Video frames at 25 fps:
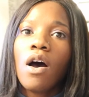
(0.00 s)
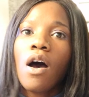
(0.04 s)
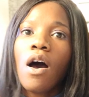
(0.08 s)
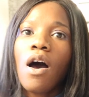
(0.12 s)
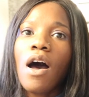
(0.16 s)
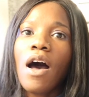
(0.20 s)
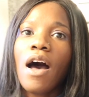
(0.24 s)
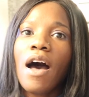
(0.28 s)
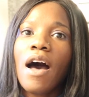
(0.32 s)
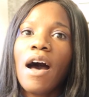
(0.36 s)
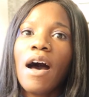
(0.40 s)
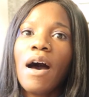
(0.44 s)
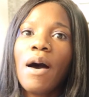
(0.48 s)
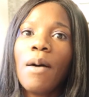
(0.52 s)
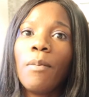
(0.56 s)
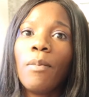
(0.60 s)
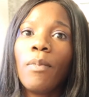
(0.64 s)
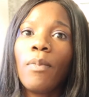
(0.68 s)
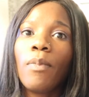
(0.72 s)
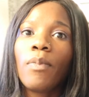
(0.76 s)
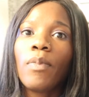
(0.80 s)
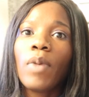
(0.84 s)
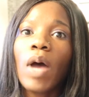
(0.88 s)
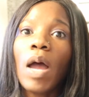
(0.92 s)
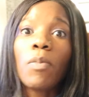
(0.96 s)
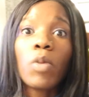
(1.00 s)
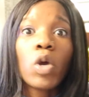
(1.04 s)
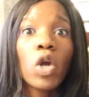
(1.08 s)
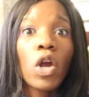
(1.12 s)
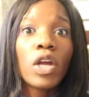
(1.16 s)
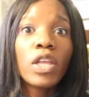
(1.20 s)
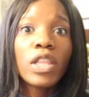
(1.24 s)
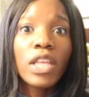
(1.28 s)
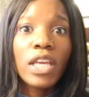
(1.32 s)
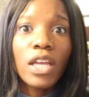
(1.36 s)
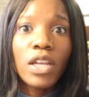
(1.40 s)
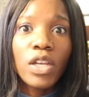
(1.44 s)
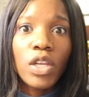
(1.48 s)
I'm
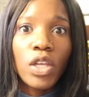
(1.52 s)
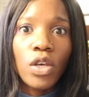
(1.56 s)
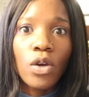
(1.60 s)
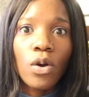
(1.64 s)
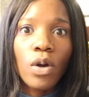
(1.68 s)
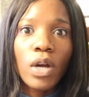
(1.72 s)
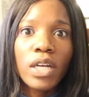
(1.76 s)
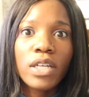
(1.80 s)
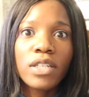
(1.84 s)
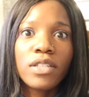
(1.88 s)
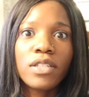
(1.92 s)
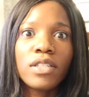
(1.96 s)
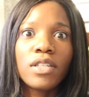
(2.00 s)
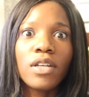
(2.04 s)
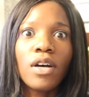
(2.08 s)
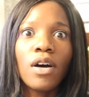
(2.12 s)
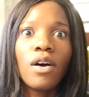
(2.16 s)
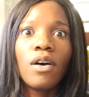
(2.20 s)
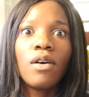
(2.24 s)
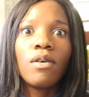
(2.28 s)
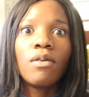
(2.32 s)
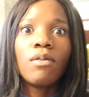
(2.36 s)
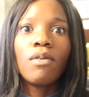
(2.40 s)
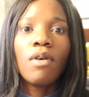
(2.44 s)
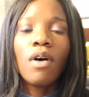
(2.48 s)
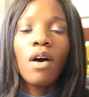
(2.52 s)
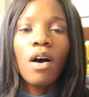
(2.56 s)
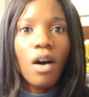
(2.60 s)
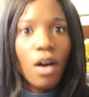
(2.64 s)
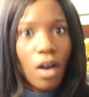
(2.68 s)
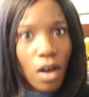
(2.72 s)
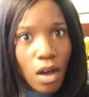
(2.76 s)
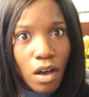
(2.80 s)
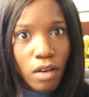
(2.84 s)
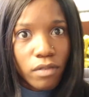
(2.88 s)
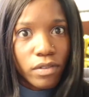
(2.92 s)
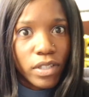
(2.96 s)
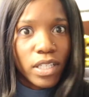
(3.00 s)
currently in New York, so
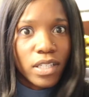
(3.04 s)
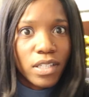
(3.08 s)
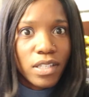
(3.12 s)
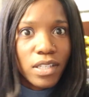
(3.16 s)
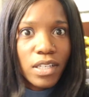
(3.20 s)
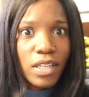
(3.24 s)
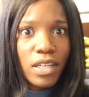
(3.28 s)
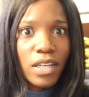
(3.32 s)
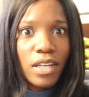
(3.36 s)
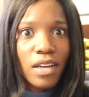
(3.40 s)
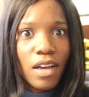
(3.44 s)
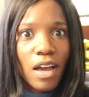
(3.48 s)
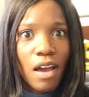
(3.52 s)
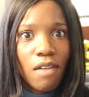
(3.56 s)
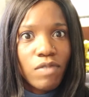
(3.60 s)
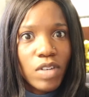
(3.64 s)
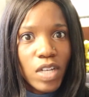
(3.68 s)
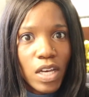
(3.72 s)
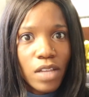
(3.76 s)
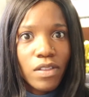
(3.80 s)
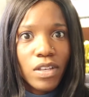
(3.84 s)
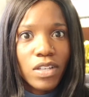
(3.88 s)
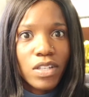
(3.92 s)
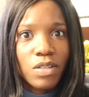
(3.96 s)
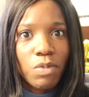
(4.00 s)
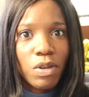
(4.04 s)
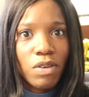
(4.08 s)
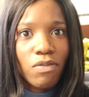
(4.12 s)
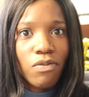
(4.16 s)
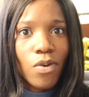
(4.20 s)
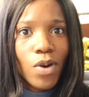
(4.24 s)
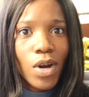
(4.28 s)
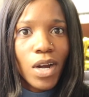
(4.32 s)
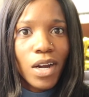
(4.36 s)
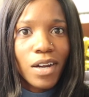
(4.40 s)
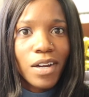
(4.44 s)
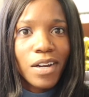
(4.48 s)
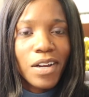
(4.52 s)
obviously I've done this
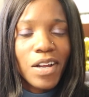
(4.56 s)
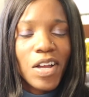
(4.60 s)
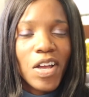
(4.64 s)
before.